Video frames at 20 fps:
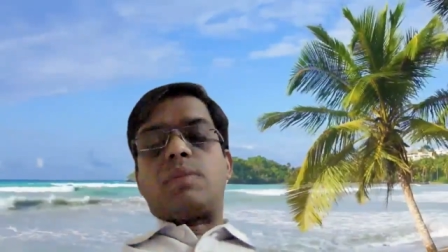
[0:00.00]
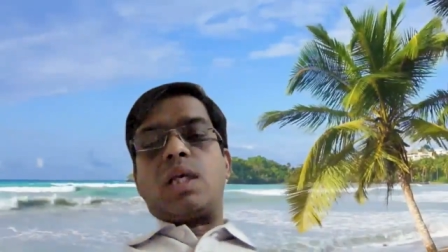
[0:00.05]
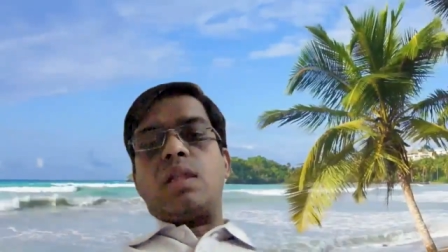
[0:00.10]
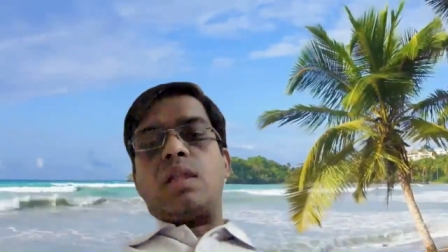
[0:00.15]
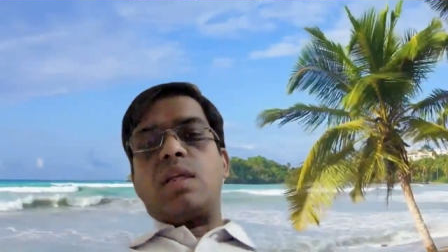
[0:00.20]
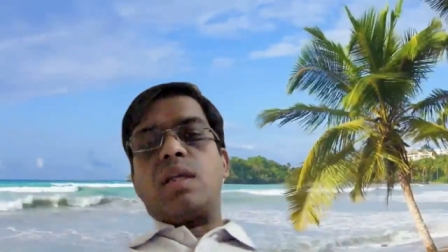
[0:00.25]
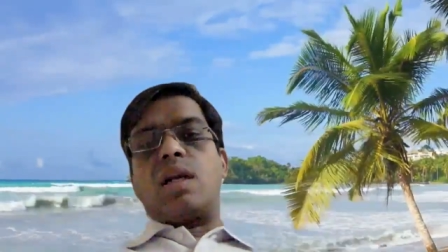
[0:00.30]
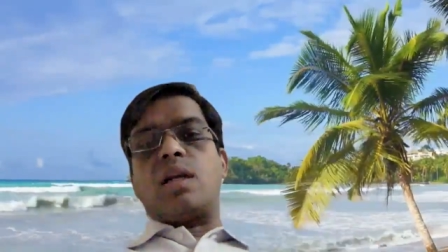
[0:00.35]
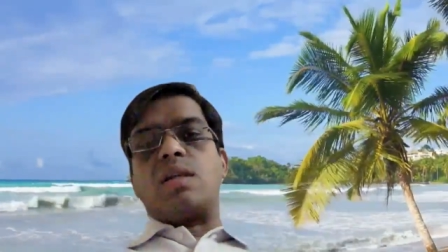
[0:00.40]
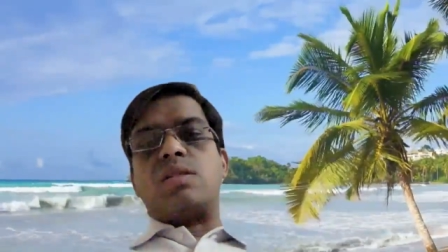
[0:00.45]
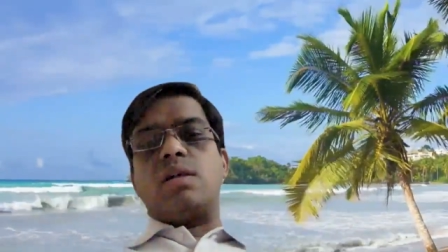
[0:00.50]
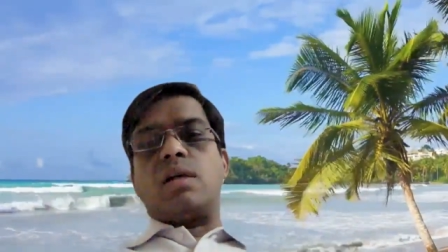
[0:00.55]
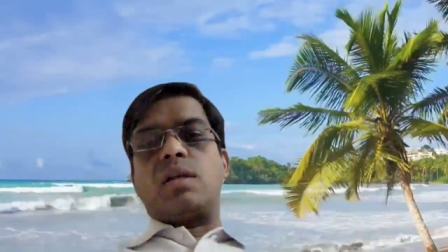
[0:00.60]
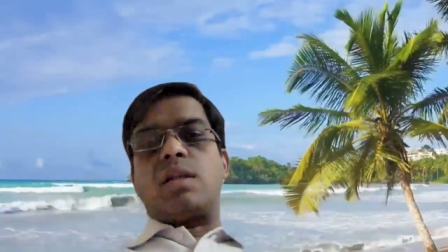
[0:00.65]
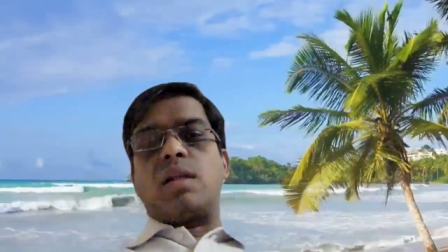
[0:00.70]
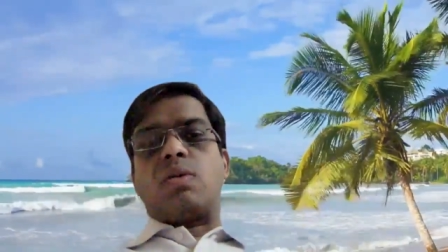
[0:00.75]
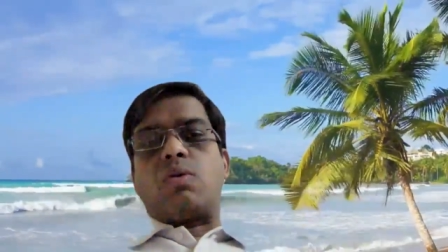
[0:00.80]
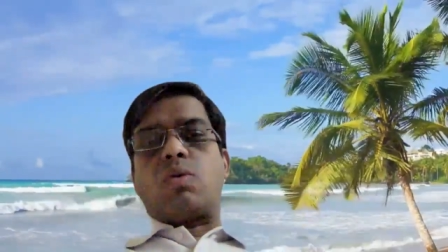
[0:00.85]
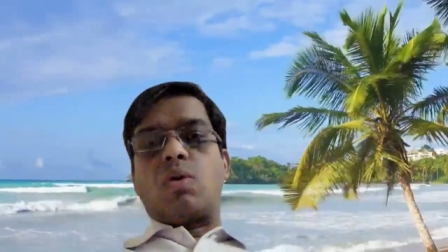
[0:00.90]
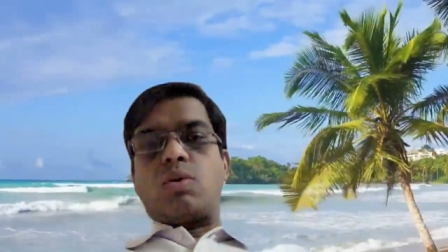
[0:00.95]
there are
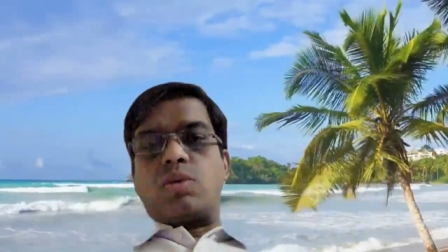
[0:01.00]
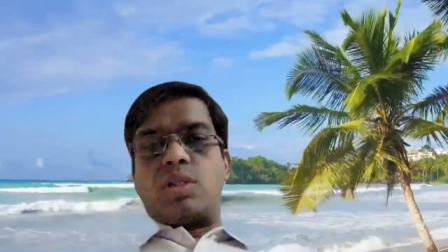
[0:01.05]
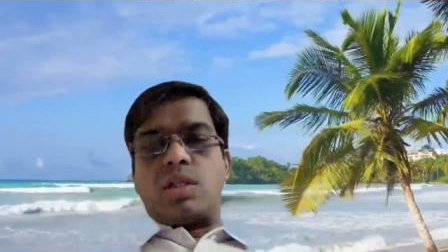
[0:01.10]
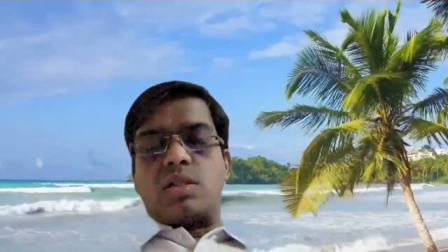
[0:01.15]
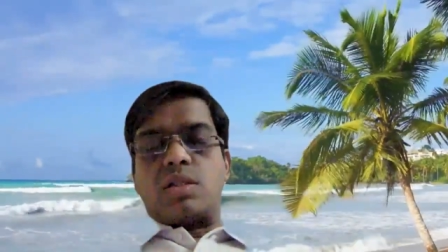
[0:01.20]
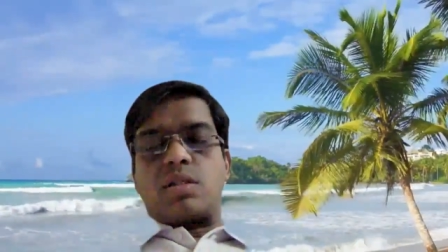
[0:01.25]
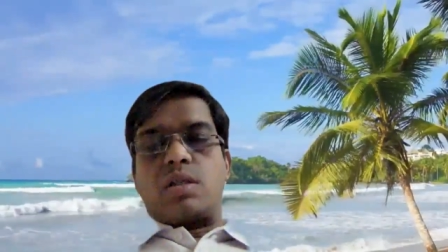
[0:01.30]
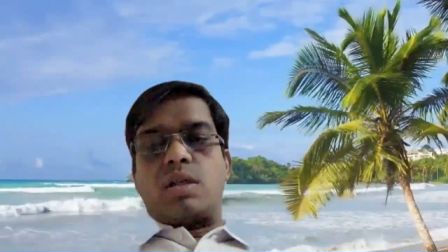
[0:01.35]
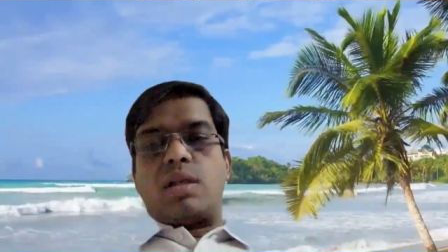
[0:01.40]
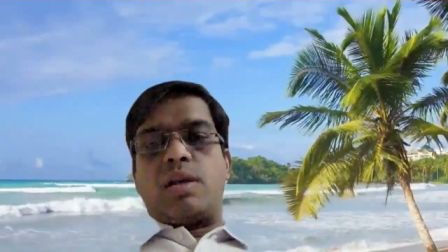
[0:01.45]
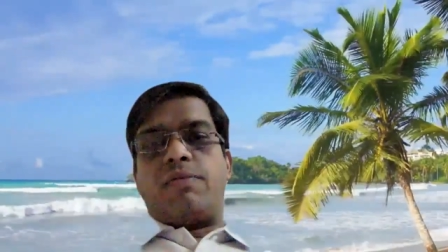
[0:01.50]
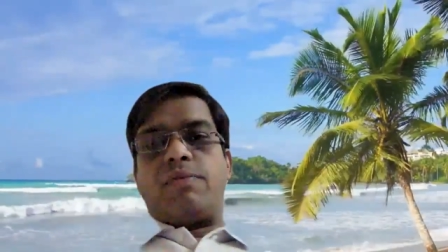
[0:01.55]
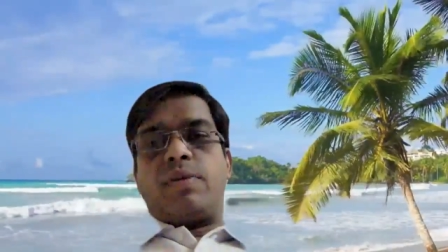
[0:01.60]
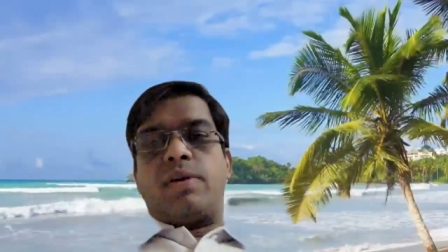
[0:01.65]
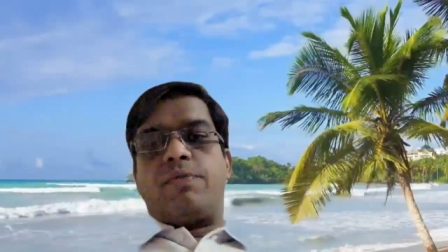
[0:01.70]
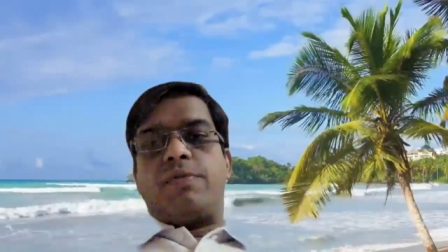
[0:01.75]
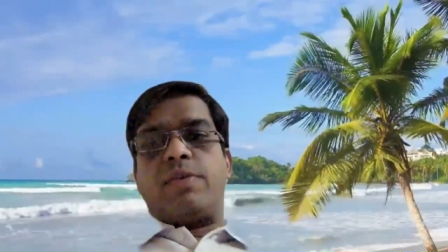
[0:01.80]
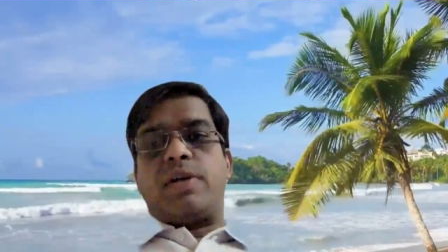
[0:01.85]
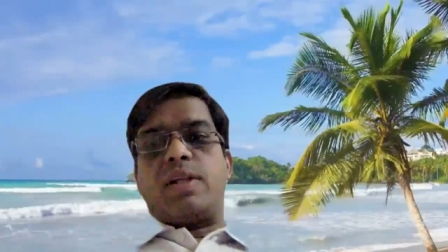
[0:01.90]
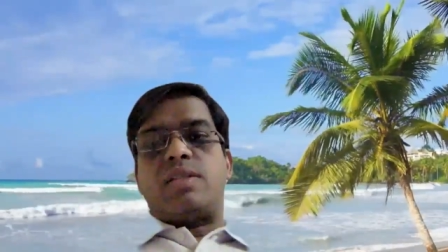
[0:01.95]
certain causes if
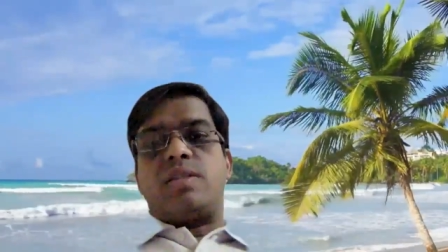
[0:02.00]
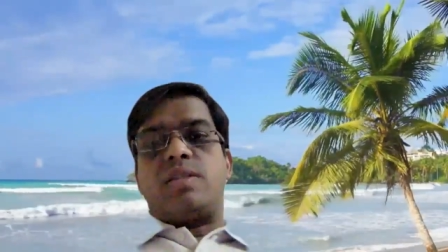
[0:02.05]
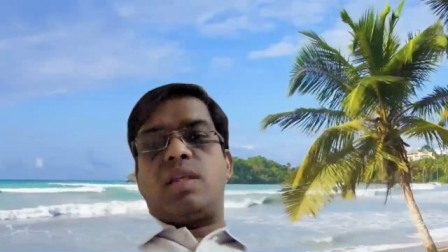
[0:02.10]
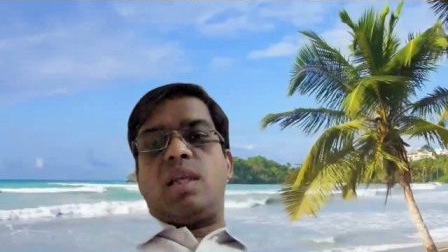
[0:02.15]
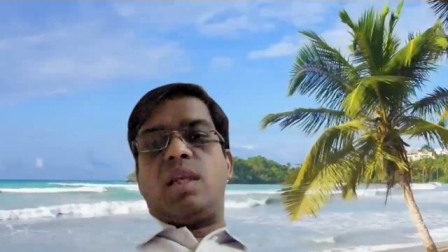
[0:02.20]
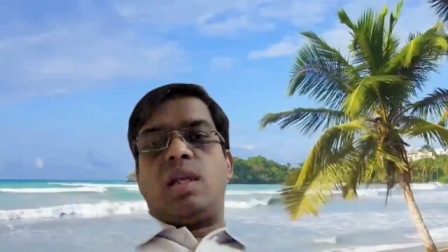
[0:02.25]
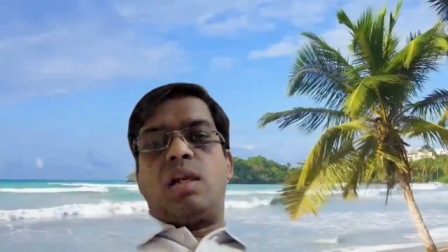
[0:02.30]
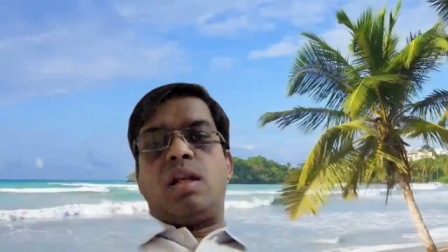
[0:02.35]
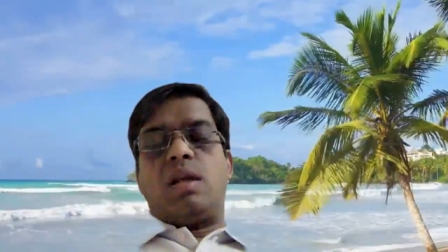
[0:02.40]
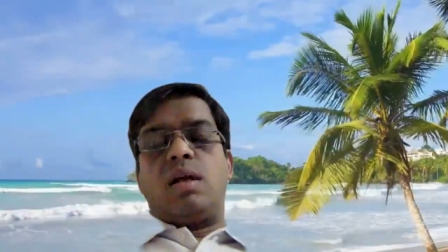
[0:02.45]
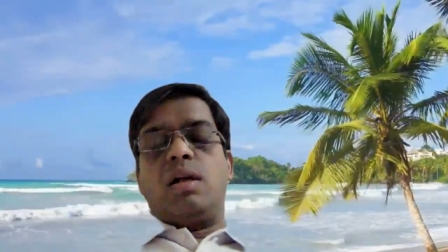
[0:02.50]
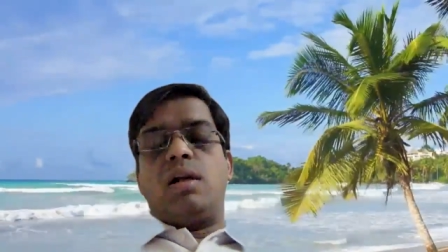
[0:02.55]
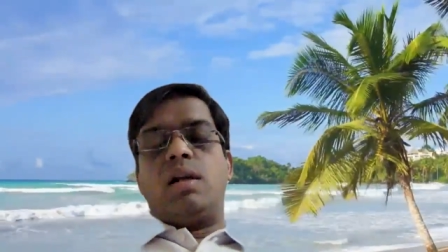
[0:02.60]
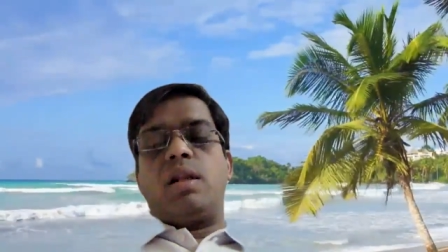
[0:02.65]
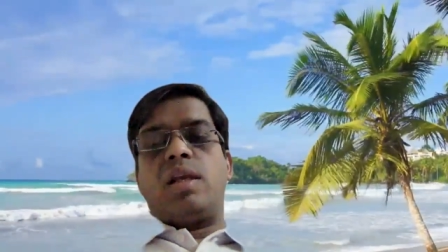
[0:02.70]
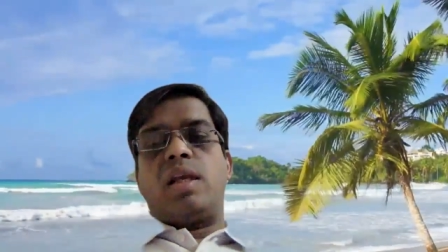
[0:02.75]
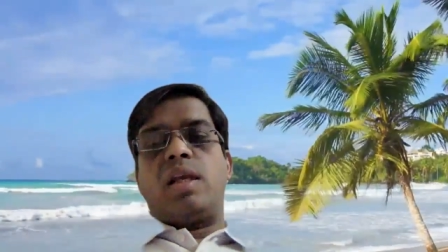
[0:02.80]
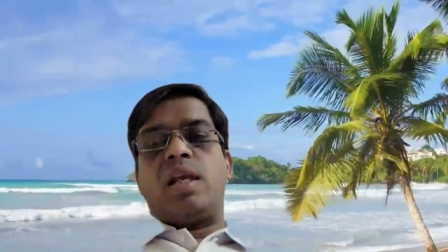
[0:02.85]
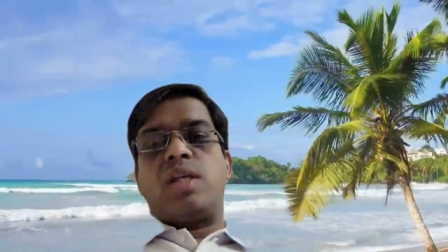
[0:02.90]
it is seen in early